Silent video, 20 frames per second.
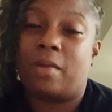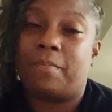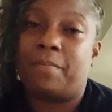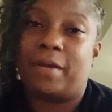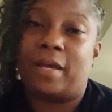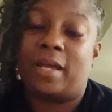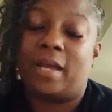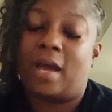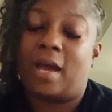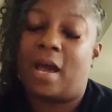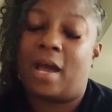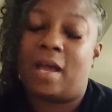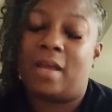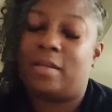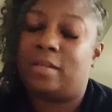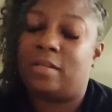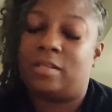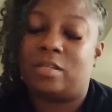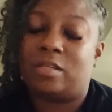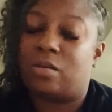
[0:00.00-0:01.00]
But
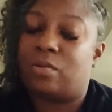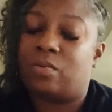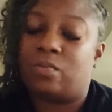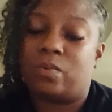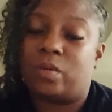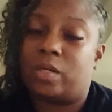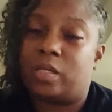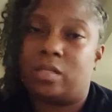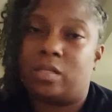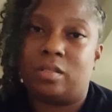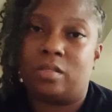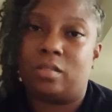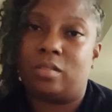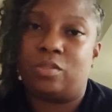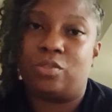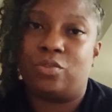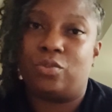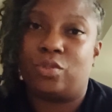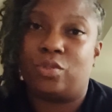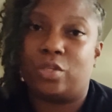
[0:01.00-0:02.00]
I don't want to
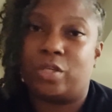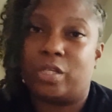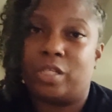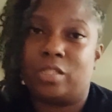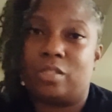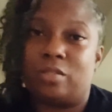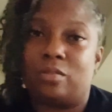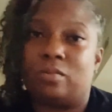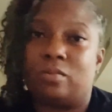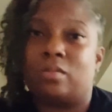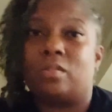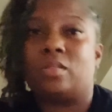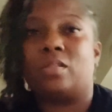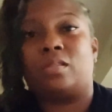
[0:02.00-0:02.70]
do 32s.